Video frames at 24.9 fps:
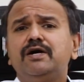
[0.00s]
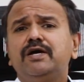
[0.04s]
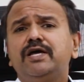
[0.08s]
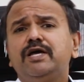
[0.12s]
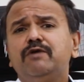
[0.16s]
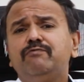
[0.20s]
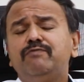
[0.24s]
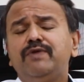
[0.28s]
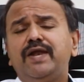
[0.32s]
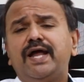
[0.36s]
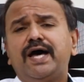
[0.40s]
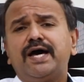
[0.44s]

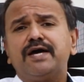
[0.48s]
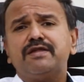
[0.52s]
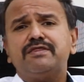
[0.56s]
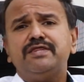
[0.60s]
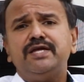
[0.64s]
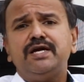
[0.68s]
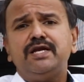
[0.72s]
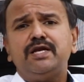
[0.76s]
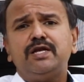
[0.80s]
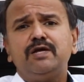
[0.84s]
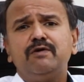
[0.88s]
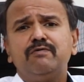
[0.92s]
give
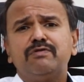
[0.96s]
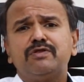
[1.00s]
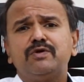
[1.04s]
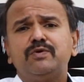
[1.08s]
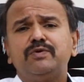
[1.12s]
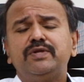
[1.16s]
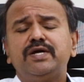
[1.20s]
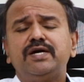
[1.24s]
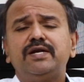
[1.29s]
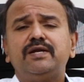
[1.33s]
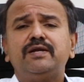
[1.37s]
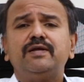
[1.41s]
laxatives so
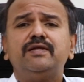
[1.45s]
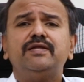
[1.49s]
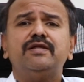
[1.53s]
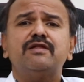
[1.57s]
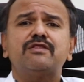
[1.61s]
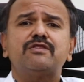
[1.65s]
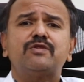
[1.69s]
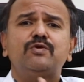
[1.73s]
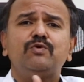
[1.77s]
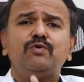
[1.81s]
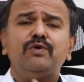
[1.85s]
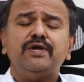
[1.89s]
that the
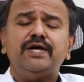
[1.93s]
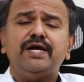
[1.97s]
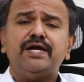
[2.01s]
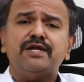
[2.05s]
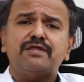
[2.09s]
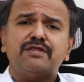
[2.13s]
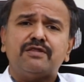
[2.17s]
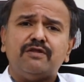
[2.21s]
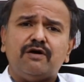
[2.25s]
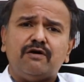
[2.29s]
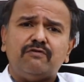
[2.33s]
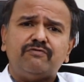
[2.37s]
stool
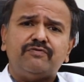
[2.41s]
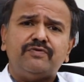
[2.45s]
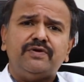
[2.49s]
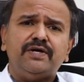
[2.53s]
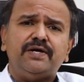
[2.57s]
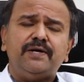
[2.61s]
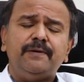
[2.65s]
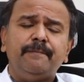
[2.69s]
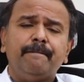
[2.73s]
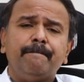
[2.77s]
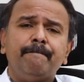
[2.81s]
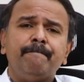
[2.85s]
gets
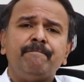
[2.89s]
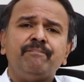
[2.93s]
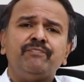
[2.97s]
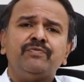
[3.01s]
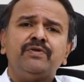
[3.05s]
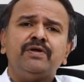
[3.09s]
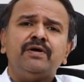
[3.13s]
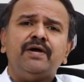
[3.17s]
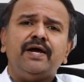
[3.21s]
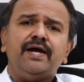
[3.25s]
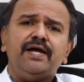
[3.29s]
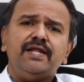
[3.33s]
softer
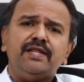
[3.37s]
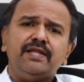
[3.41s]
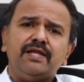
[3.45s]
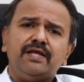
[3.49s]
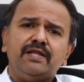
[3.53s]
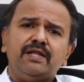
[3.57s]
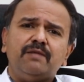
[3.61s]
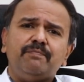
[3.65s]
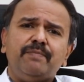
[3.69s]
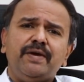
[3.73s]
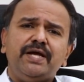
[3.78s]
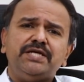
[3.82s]
and
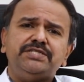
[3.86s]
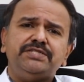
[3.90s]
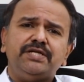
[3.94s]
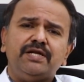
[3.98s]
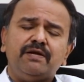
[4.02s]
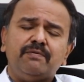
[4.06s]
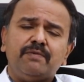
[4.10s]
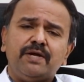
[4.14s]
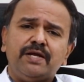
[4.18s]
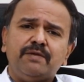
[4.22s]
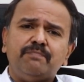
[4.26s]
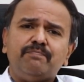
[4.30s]
the
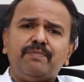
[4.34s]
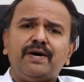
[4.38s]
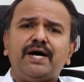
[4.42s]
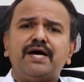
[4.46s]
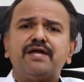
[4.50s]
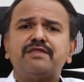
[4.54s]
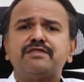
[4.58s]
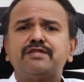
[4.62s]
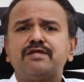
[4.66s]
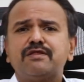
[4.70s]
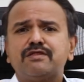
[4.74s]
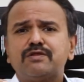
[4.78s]
patient can
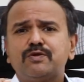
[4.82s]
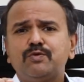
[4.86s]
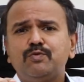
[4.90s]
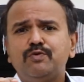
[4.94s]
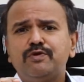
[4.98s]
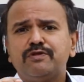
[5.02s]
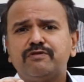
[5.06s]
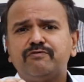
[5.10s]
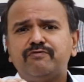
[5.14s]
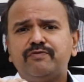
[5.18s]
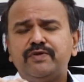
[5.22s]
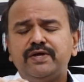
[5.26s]
pass the
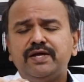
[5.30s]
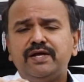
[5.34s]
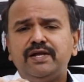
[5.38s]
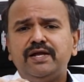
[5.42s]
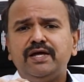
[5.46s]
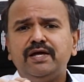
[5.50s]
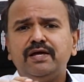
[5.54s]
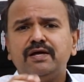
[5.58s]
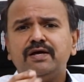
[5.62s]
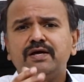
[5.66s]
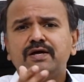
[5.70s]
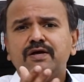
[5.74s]
stools
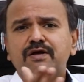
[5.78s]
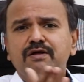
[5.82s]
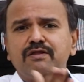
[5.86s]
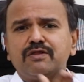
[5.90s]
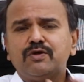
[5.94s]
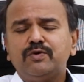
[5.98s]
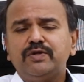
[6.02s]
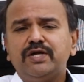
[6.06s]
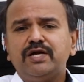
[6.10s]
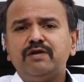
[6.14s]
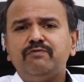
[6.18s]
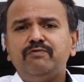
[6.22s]
freely,
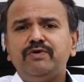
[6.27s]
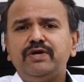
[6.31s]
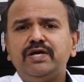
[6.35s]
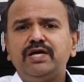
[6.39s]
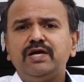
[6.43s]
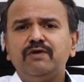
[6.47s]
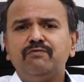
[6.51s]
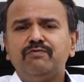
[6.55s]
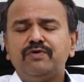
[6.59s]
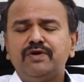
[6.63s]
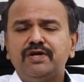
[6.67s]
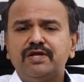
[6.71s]
so that we
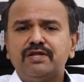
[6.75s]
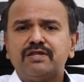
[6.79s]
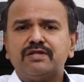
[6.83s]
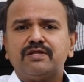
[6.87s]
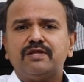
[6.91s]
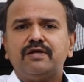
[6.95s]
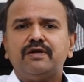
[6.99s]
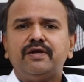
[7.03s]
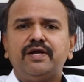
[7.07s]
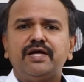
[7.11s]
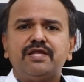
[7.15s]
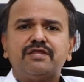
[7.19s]
give
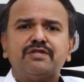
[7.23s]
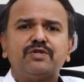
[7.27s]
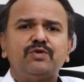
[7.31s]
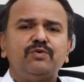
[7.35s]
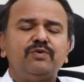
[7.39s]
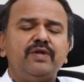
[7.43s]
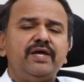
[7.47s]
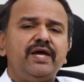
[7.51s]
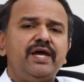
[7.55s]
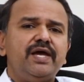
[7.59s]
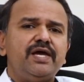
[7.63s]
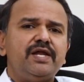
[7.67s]
rest to
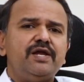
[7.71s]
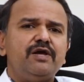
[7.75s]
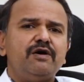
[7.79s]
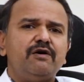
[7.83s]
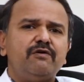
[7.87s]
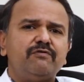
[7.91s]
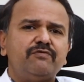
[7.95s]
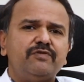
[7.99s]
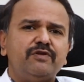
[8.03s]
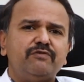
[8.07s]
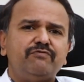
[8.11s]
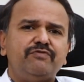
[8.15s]
the area
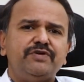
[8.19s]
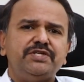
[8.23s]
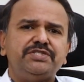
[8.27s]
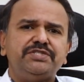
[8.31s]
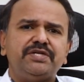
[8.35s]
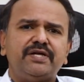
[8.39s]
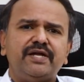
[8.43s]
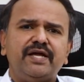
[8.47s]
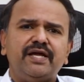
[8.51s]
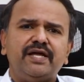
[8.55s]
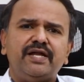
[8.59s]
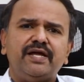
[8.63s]
of the
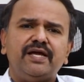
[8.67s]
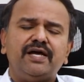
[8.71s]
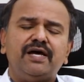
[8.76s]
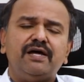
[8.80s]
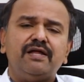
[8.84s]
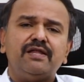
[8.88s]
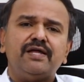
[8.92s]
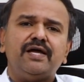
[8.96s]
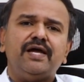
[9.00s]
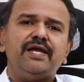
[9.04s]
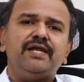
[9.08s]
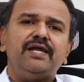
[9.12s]
fissure
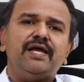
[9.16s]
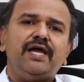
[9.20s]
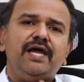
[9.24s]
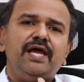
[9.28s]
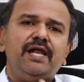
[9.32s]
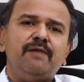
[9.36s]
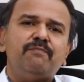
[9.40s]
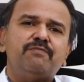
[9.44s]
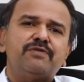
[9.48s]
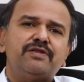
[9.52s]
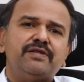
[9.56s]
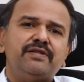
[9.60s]
area and
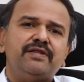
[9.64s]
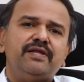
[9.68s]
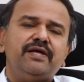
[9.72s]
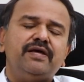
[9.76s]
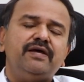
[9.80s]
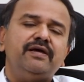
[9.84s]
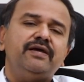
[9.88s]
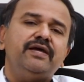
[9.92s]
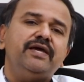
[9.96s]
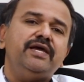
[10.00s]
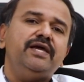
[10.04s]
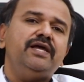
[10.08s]
helps in
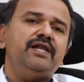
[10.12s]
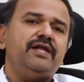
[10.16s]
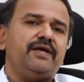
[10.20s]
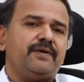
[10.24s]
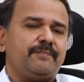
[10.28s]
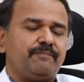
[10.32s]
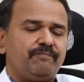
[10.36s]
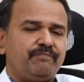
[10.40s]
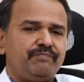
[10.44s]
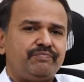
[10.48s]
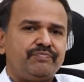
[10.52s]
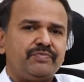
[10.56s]
the
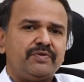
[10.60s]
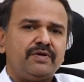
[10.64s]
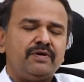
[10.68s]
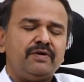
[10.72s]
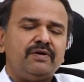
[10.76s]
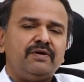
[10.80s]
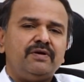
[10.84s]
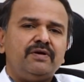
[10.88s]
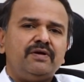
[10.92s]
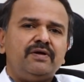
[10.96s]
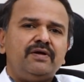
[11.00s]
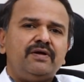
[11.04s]
healing.
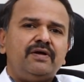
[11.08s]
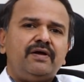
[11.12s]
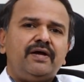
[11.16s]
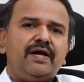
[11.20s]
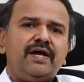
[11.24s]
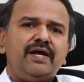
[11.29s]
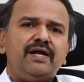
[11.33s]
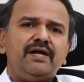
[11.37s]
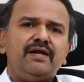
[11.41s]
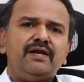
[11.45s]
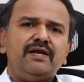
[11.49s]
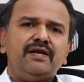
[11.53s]

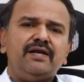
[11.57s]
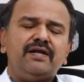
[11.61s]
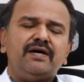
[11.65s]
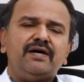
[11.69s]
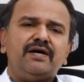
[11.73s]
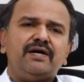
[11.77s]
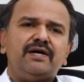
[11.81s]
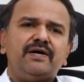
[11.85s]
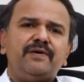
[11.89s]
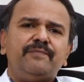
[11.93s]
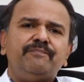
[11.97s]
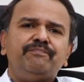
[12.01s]
And
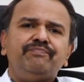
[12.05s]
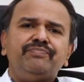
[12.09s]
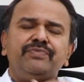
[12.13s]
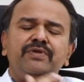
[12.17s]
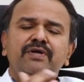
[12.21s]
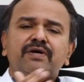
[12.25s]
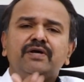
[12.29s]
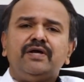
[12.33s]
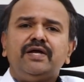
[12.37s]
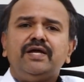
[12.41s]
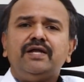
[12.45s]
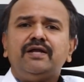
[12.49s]

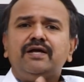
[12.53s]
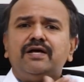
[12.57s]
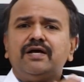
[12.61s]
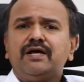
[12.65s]
in